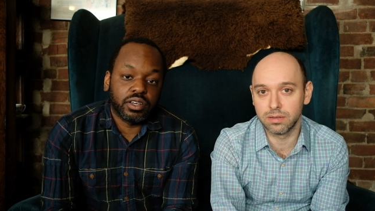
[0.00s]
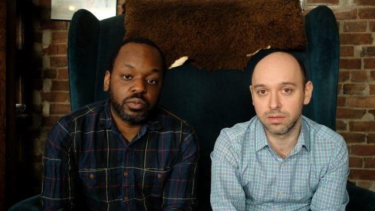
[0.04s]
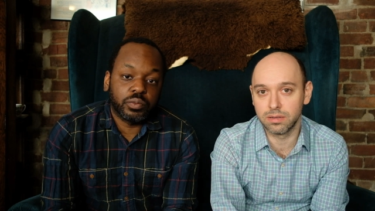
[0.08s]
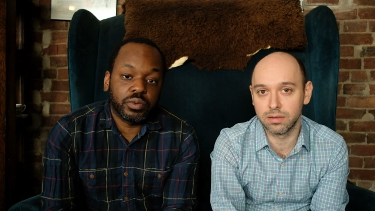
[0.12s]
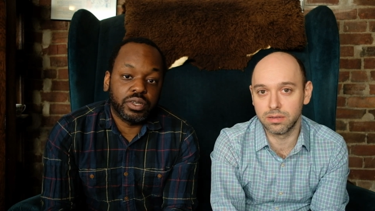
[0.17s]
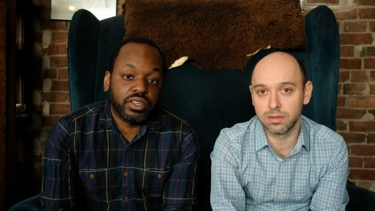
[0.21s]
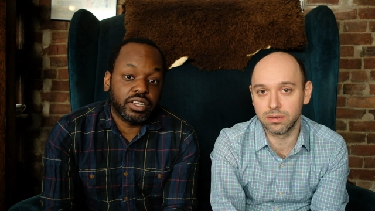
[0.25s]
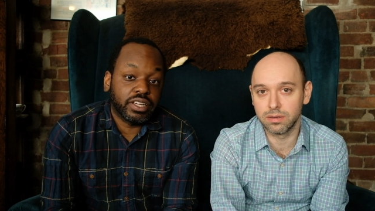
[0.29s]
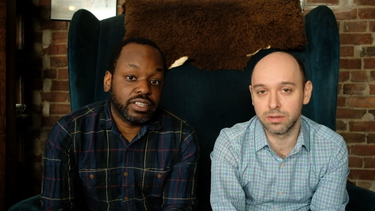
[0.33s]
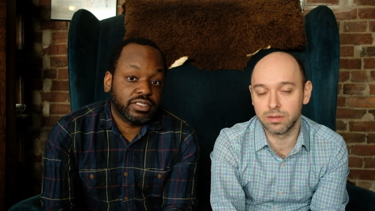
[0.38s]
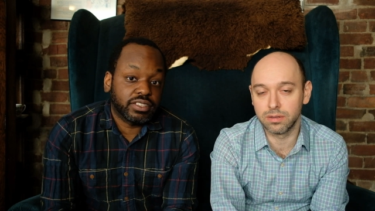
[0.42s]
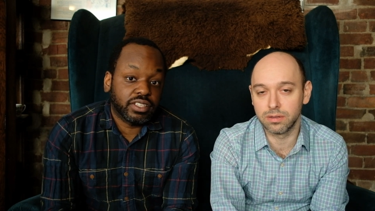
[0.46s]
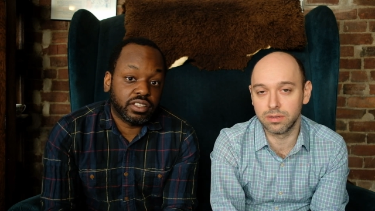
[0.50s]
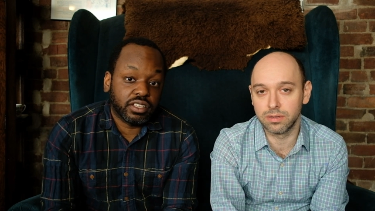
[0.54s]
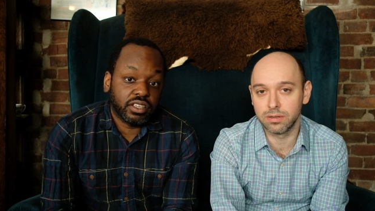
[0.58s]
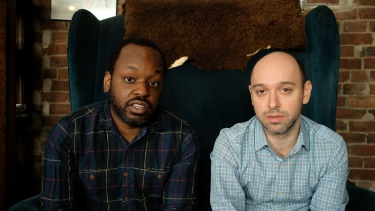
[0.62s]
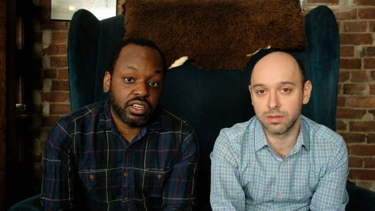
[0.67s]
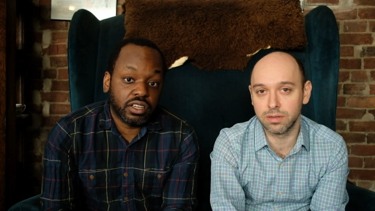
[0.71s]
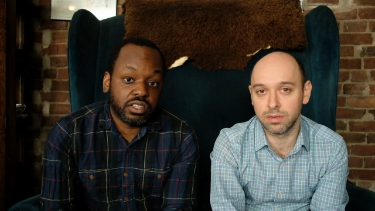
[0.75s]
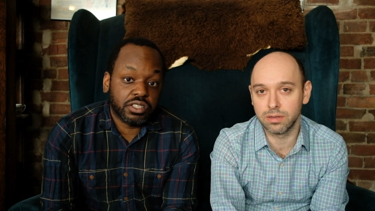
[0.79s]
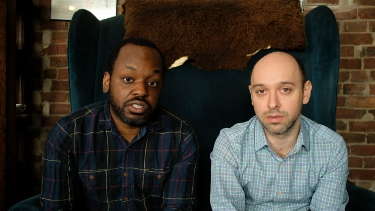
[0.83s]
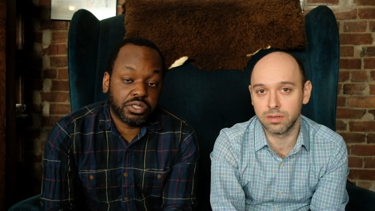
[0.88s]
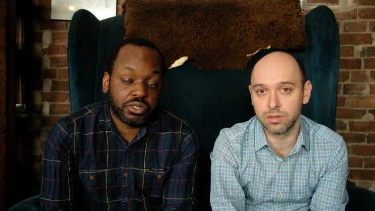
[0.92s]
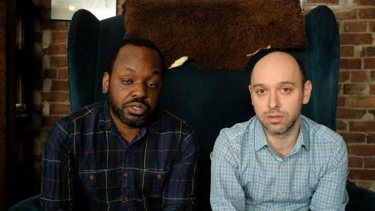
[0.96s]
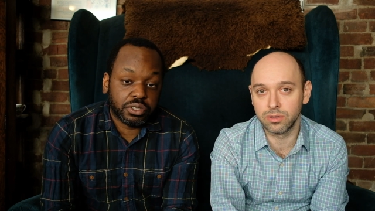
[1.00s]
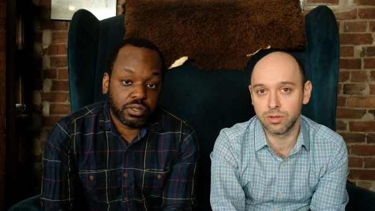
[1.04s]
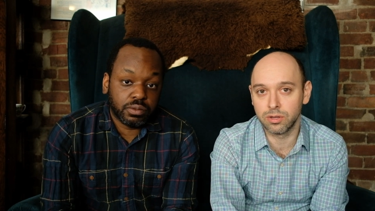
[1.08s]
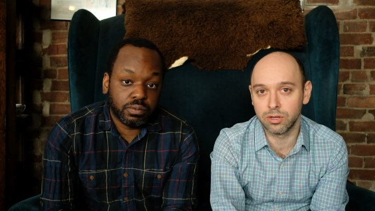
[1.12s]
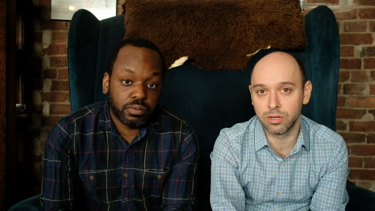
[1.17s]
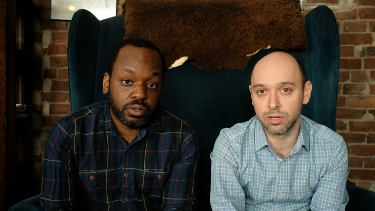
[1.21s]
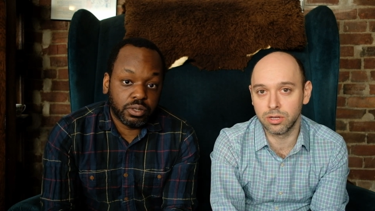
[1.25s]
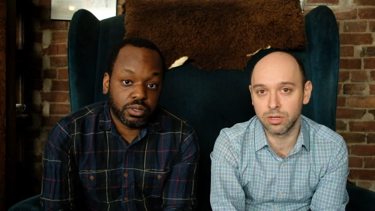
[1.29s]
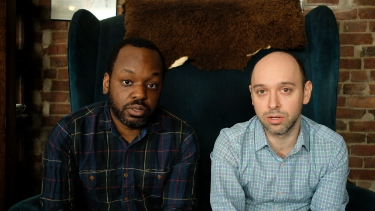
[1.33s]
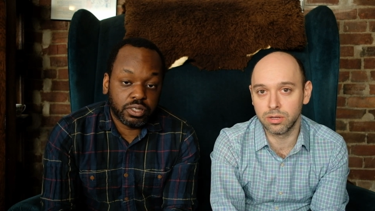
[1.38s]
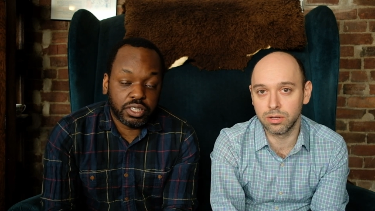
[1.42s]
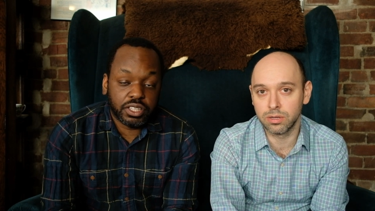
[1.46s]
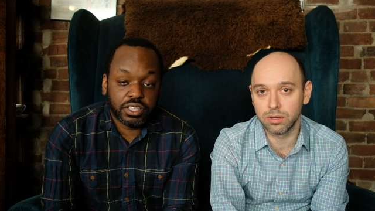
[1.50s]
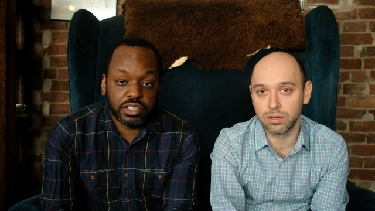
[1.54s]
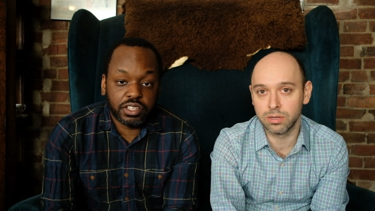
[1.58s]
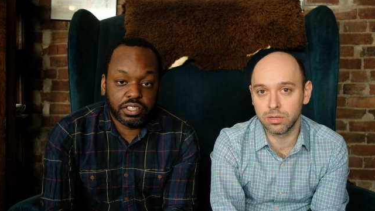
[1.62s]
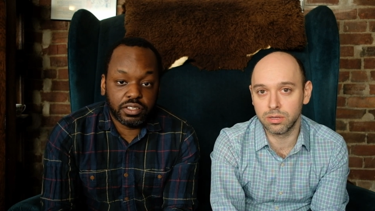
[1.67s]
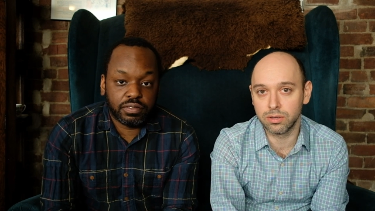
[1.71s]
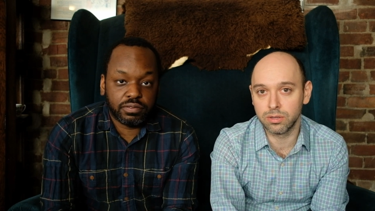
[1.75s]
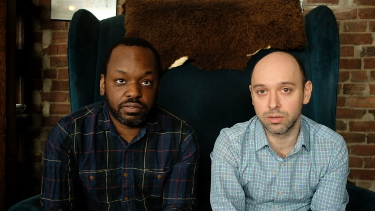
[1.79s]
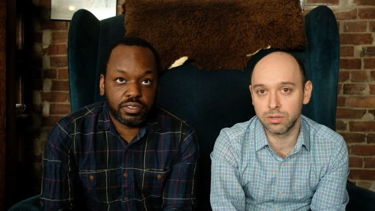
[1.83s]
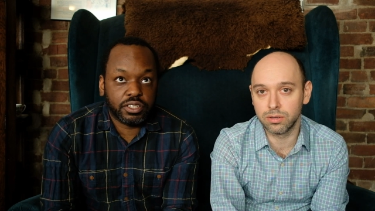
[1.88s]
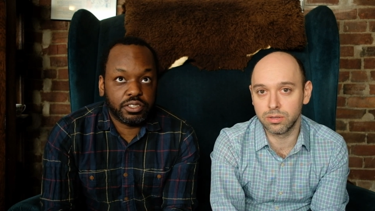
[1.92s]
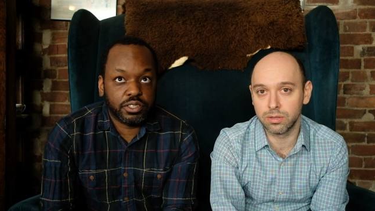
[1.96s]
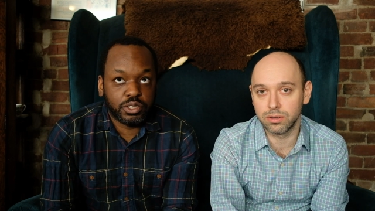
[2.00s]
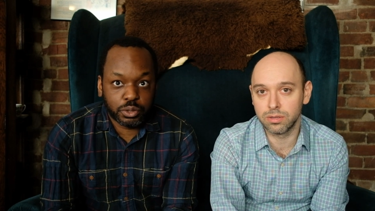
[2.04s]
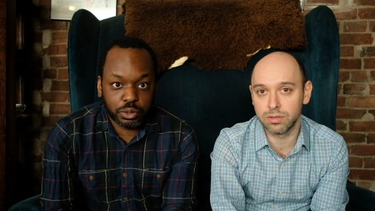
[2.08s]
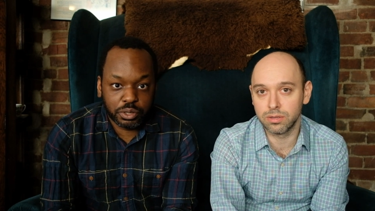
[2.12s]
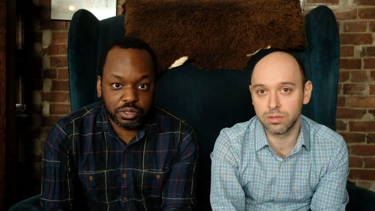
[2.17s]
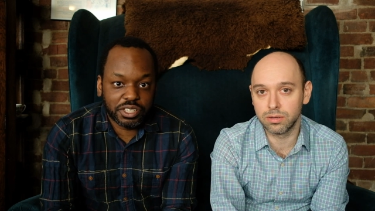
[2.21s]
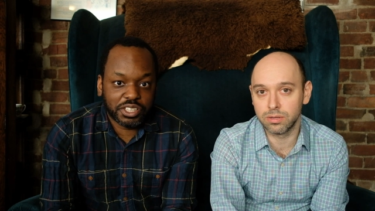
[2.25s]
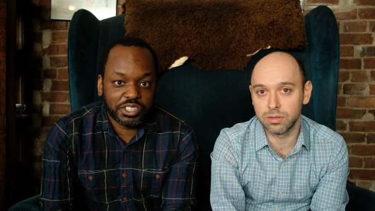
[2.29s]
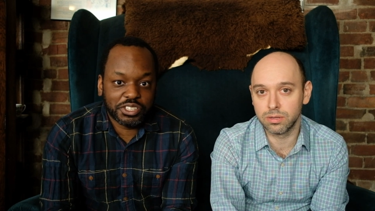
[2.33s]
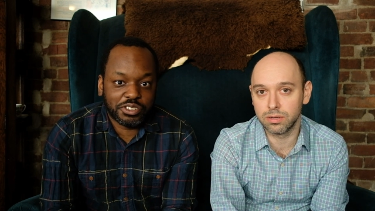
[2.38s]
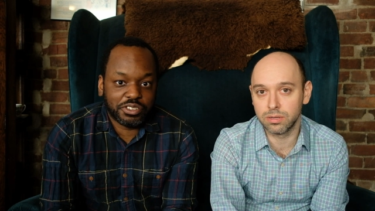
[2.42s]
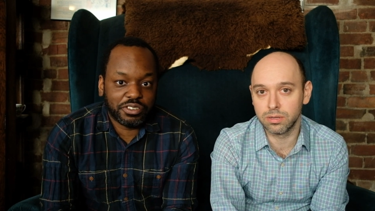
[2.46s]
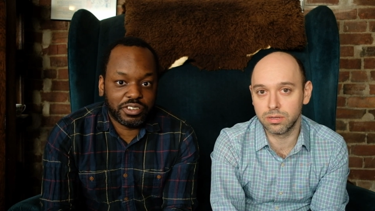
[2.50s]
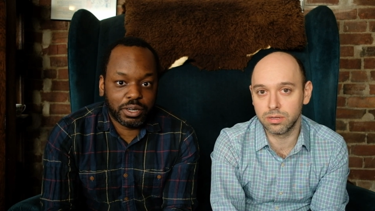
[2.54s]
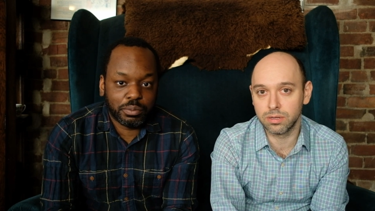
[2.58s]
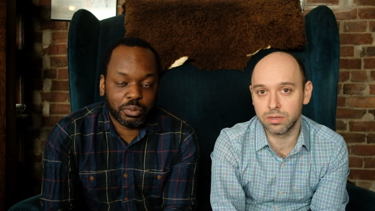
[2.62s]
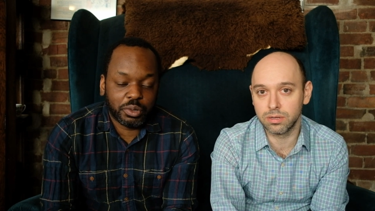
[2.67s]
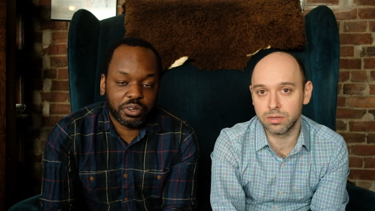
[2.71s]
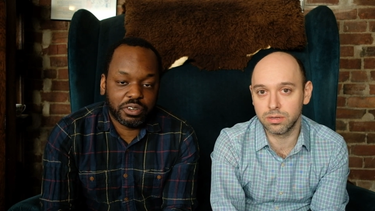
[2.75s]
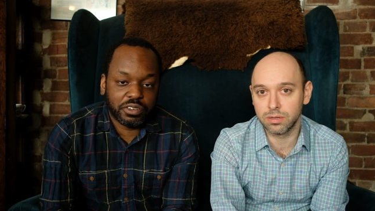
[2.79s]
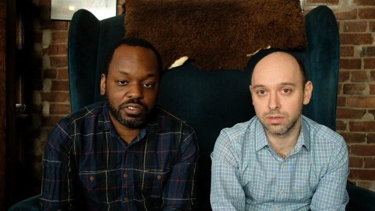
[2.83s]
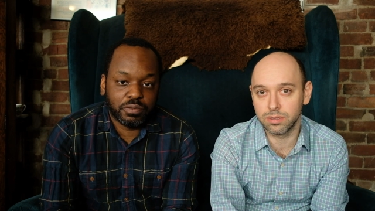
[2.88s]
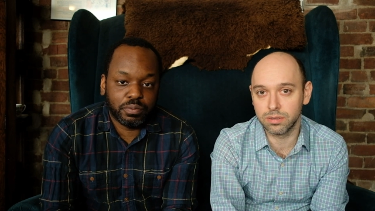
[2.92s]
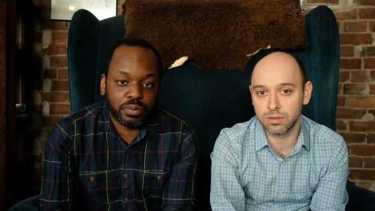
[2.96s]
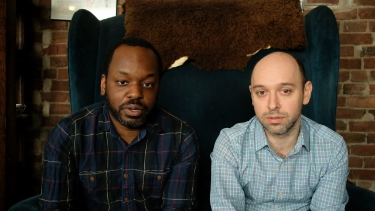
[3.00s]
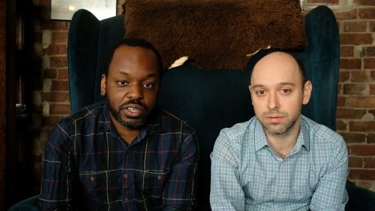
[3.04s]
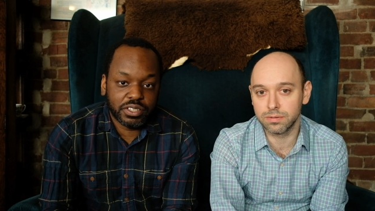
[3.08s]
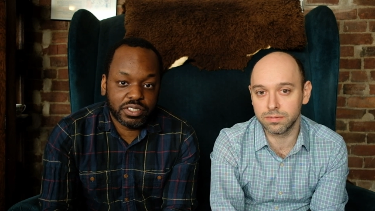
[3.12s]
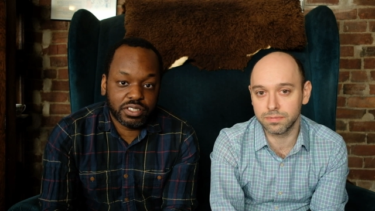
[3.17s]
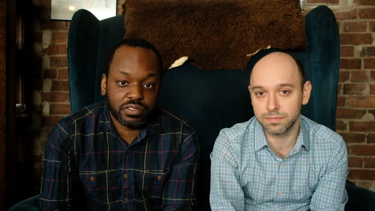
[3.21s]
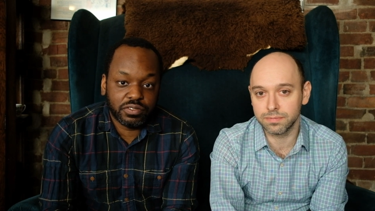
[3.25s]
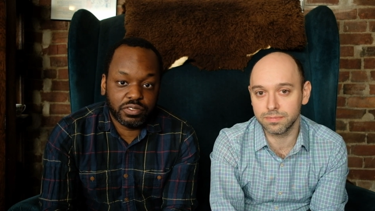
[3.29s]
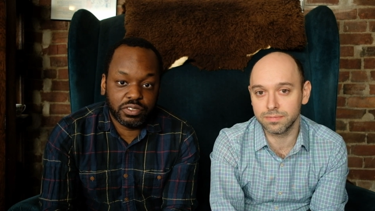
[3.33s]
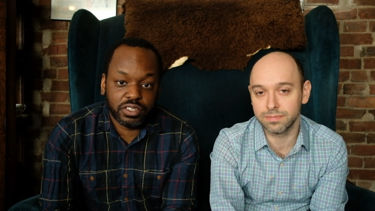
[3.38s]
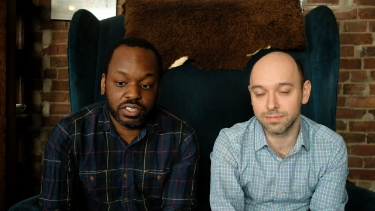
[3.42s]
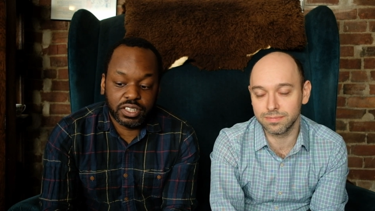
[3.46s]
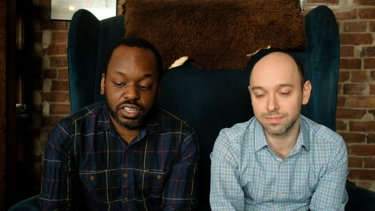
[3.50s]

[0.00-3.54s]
Speaker 1: we'd like to thank Sugar Bowl in the Dorchester neighborhood of Boston for